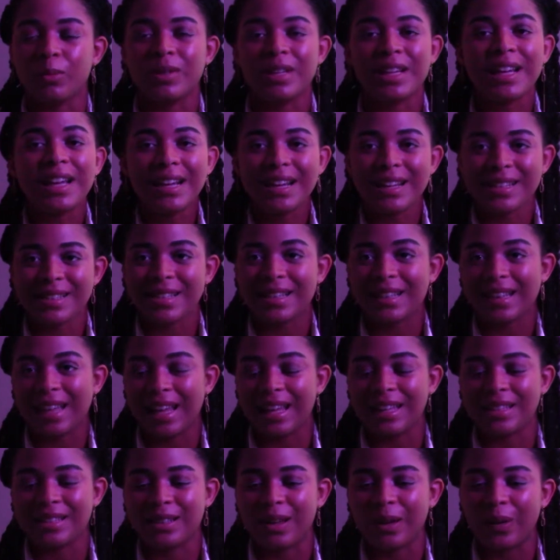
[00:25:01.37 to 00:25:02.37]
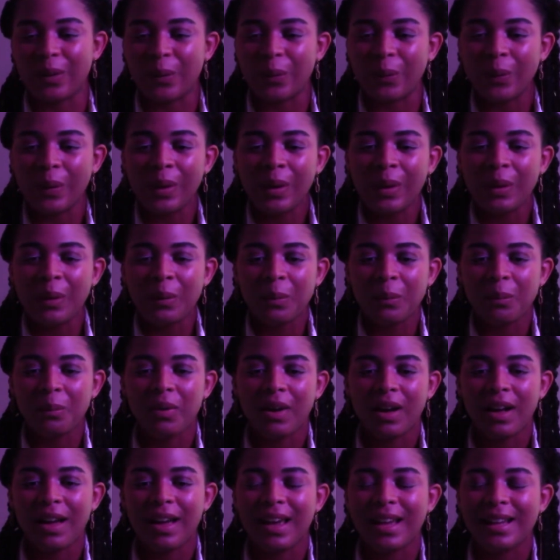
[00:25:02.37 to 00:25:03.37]
He doesn't think so,
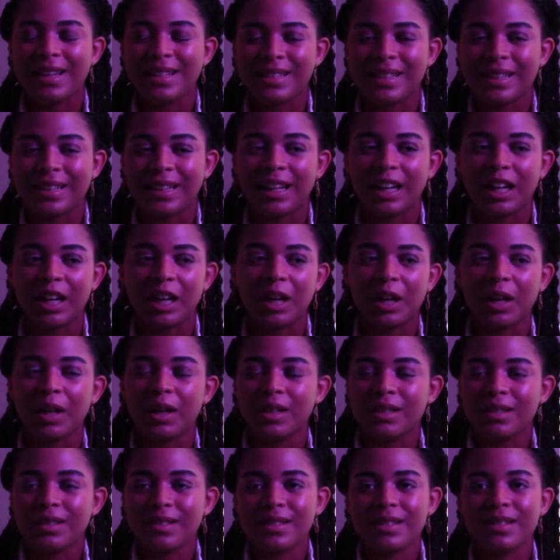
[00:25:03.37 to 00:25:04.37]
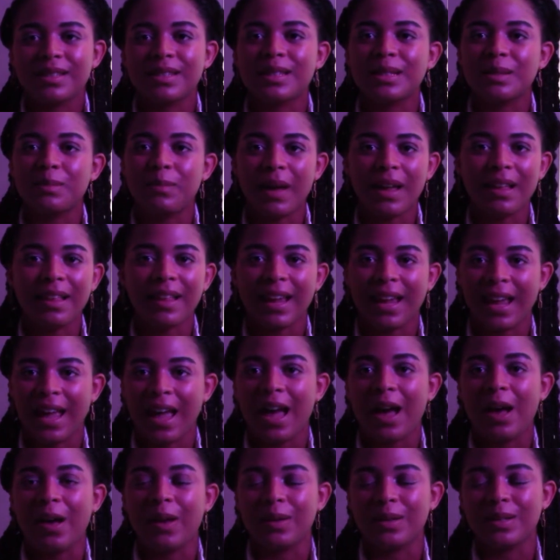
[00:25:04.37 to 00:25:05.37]
but they're spelling
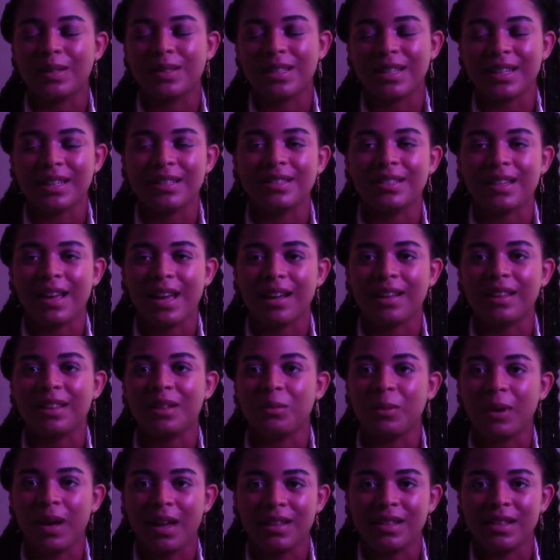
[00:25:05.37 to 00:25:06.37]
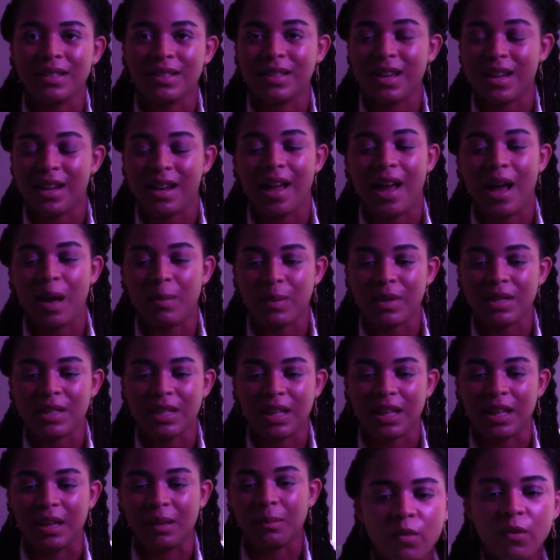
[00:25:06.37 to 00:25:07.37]
out exactly what is going to happen to
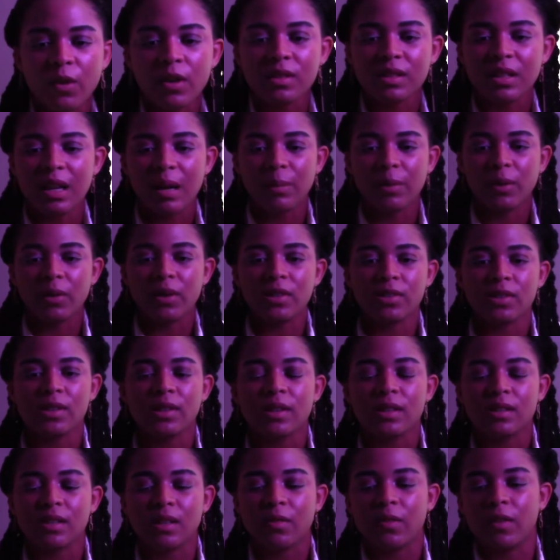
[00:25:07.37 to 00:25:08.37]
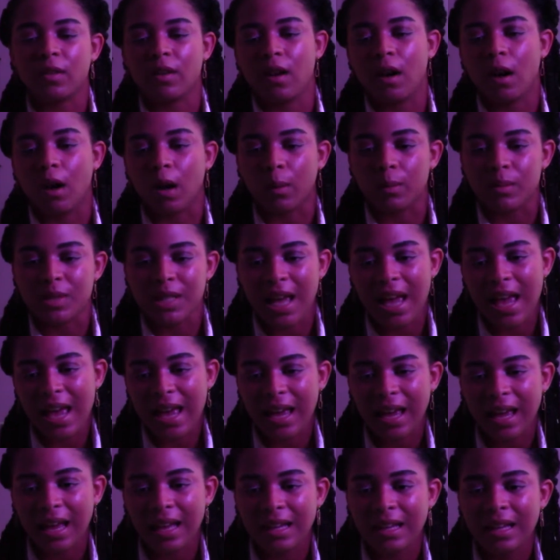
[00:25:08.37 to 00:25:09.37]
him. First apparition is of an armed
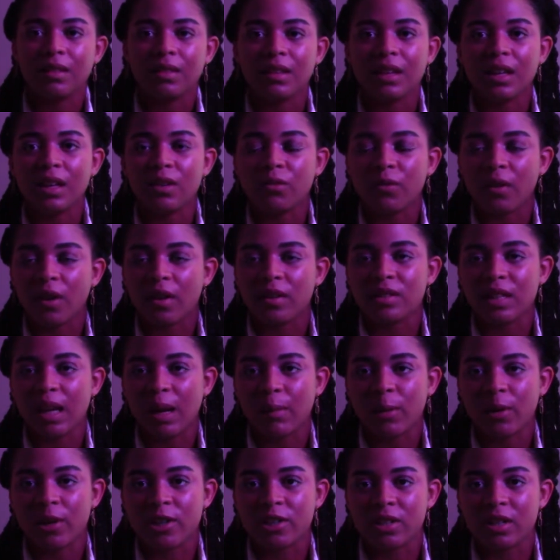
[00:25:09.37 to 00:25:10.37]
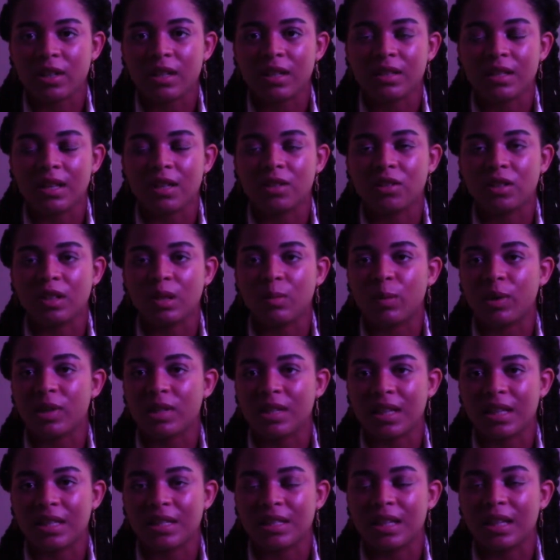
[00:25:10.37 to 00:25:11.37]
head. The first apparition essentially
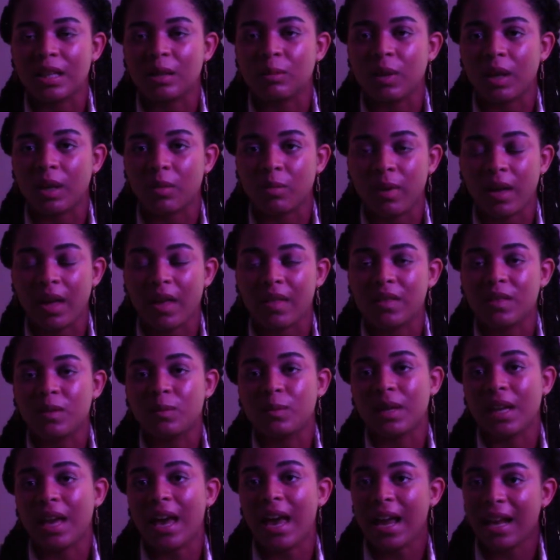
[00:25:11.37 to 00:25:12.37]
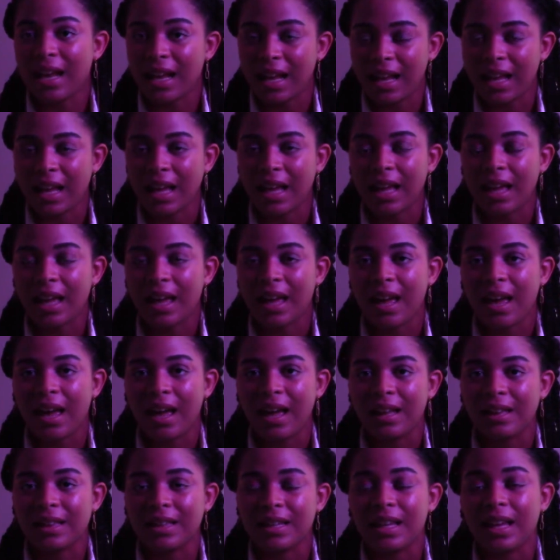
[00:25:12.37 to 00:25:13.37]
predicted Macbeth's beheading
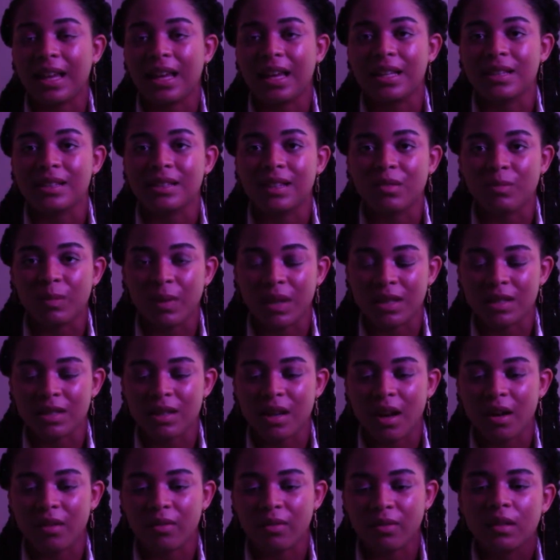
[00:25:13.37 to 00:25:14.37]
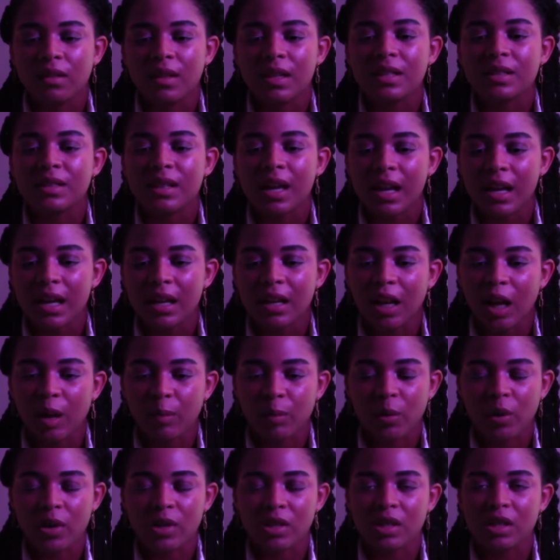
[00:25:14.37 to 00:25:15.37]
at the hands of Macduff. The second
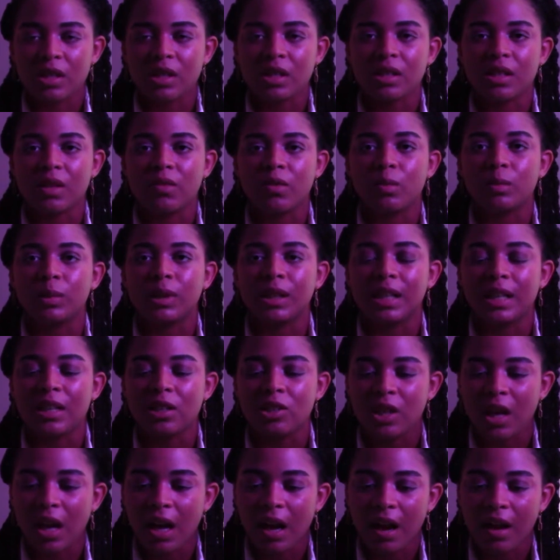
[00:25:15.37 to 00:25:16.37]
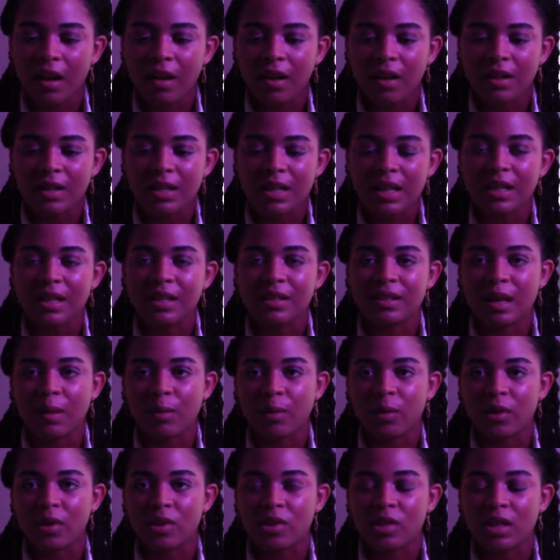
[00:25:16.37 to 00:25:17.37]
apparition is of a bloody child, and this
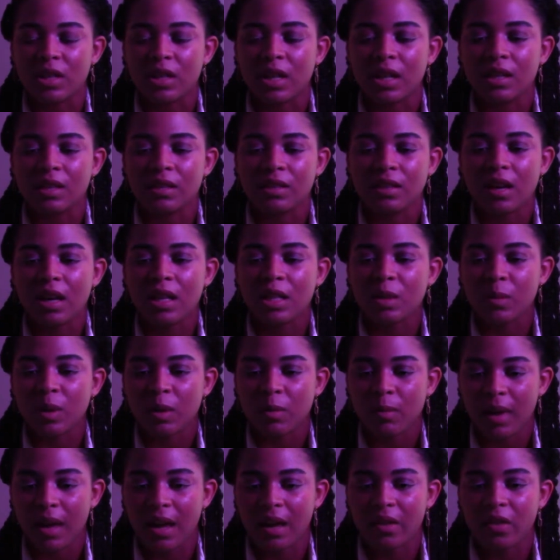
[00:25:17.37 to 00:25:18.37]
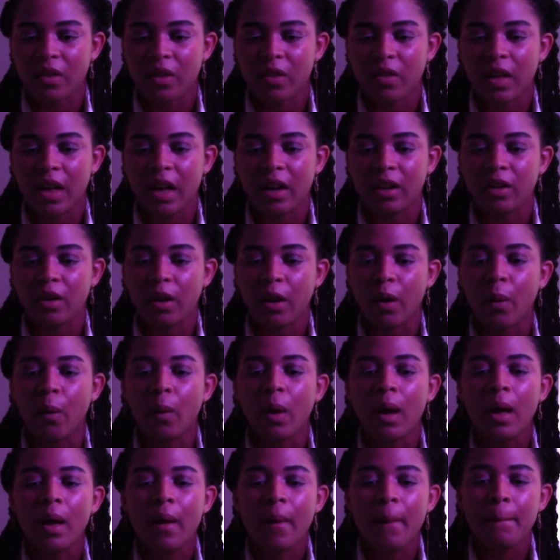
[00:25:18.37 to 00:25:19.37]
apparition tells Macbeth that
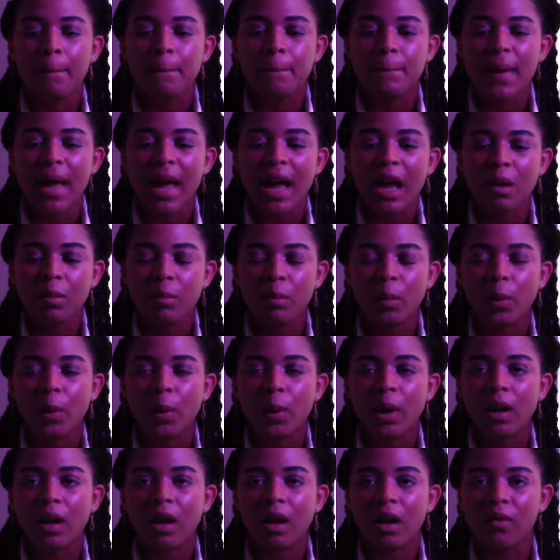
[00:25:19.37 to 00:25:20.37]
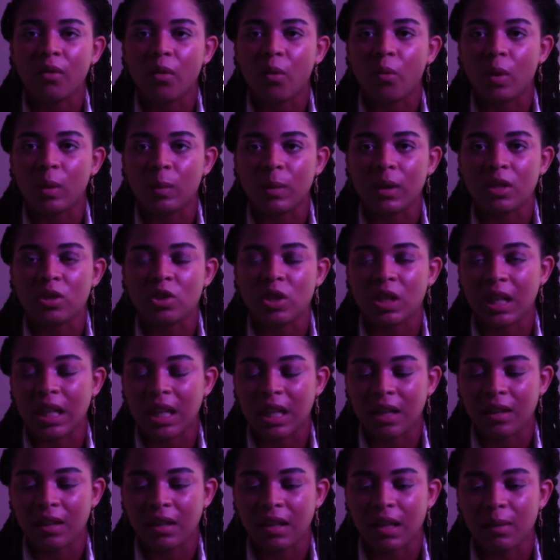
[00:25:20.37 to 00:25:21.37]
no man born of a woman should
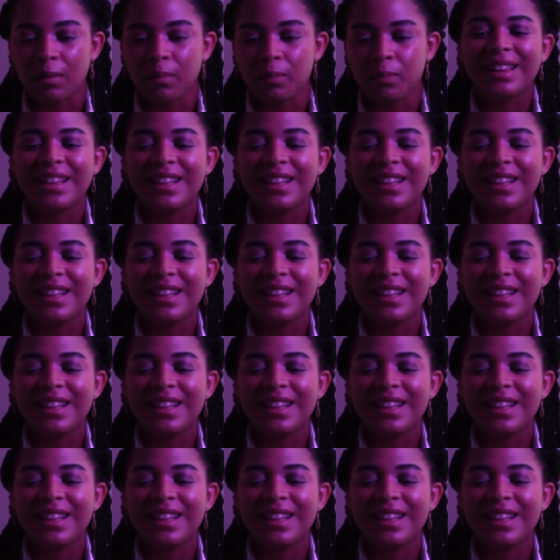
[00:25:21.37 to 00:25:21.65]
kill him.